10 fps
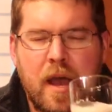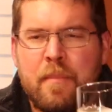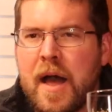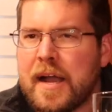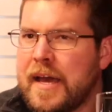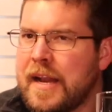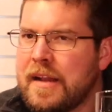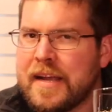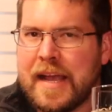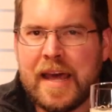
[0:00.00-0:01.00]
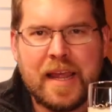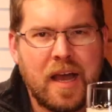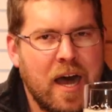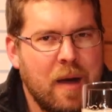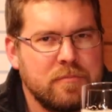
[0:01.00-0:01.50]
I'm not getting like any
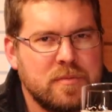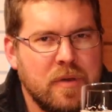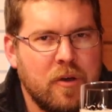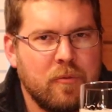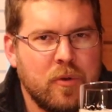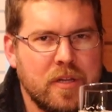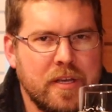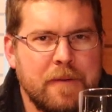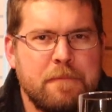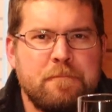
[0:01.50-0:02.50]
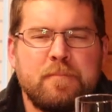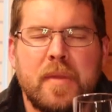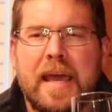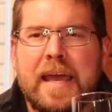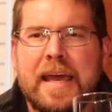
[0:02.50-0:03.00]
hop smell really,
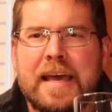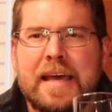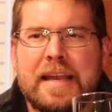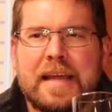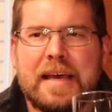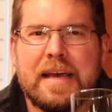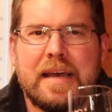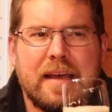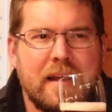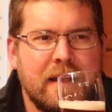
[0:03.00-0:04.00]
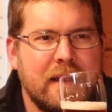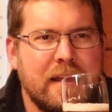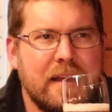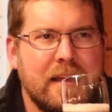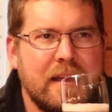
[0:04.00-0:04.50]
and
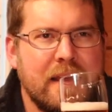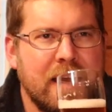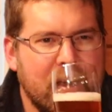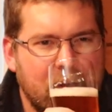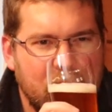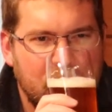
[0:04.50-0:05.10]
yeah,